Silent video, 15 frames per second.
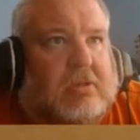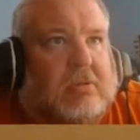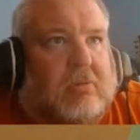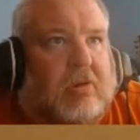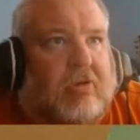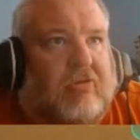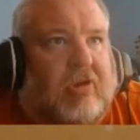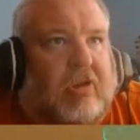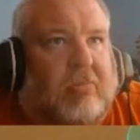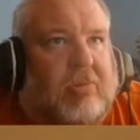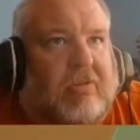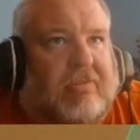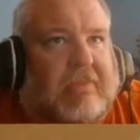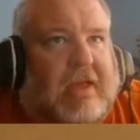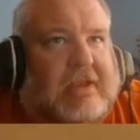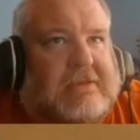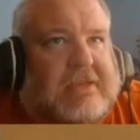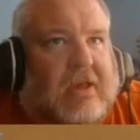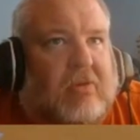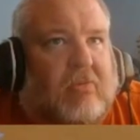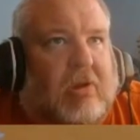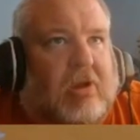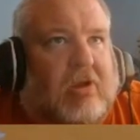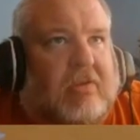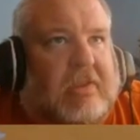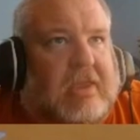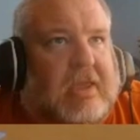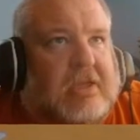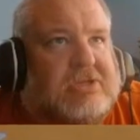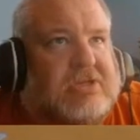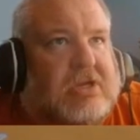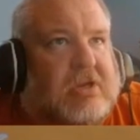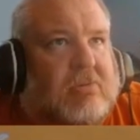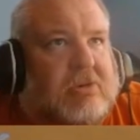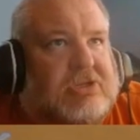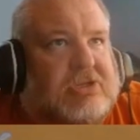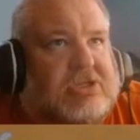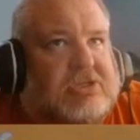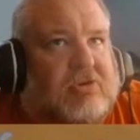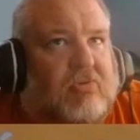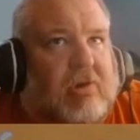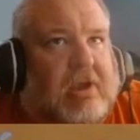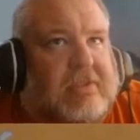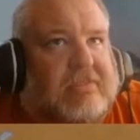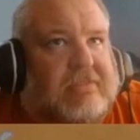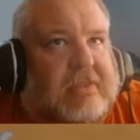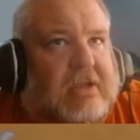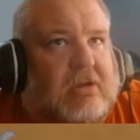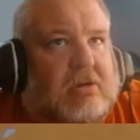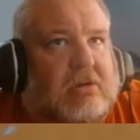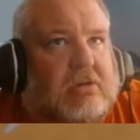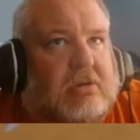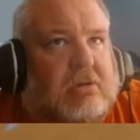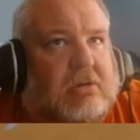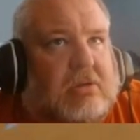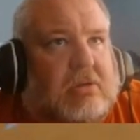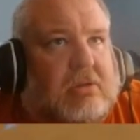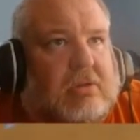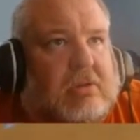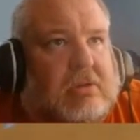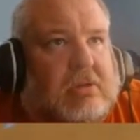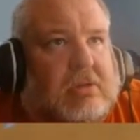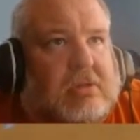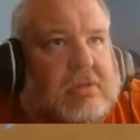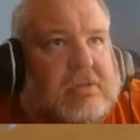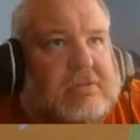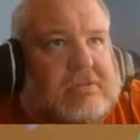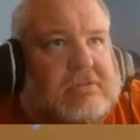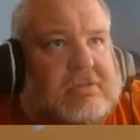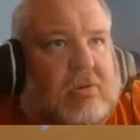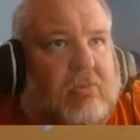I'm trying to put that down right on the edge here, which is right there. So